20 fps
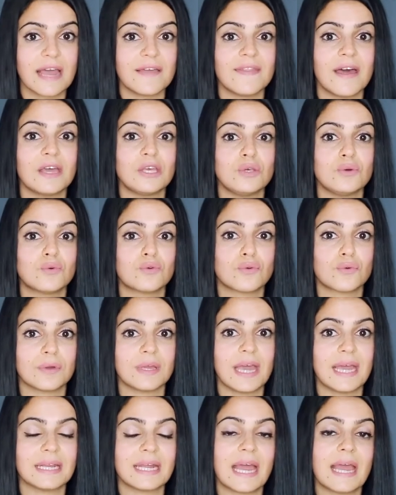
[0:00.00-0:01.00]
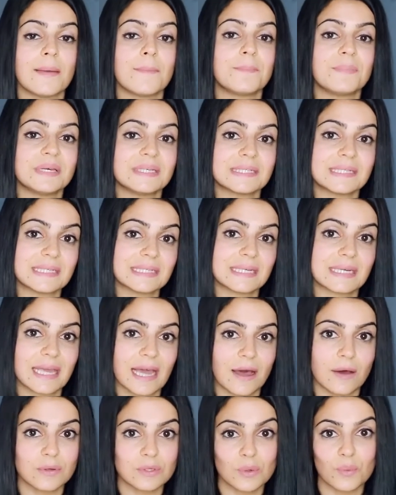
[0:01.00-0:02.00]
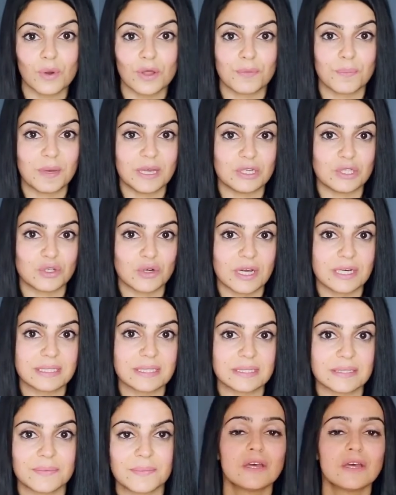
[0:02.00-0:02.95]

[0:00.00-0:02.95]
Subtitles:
and that you create a business account with Pinterest.